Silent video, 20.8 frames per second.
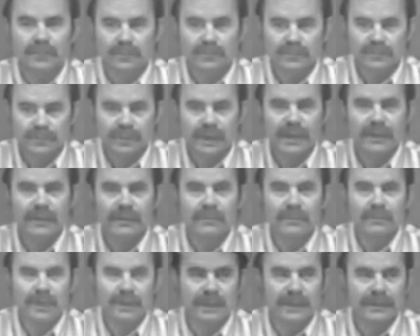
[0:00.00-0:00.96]
dry
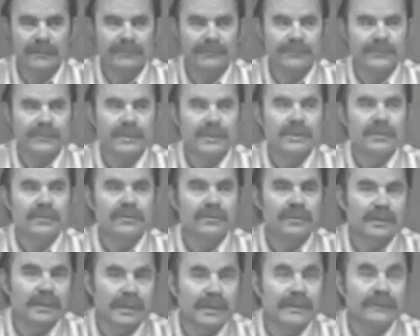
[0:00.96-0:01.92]
wine to
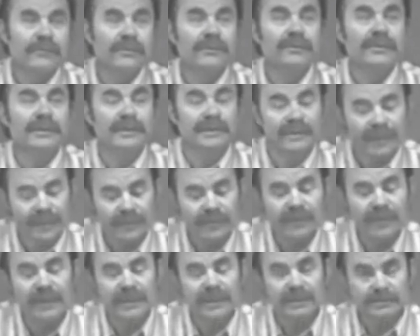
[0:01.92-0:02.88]
the level that they
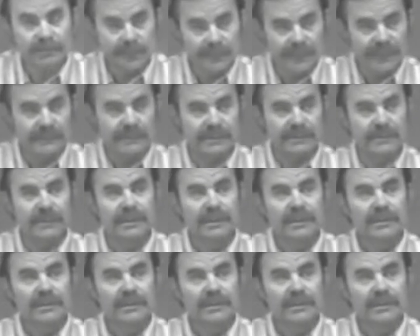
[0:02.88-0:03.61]
think is pleasant.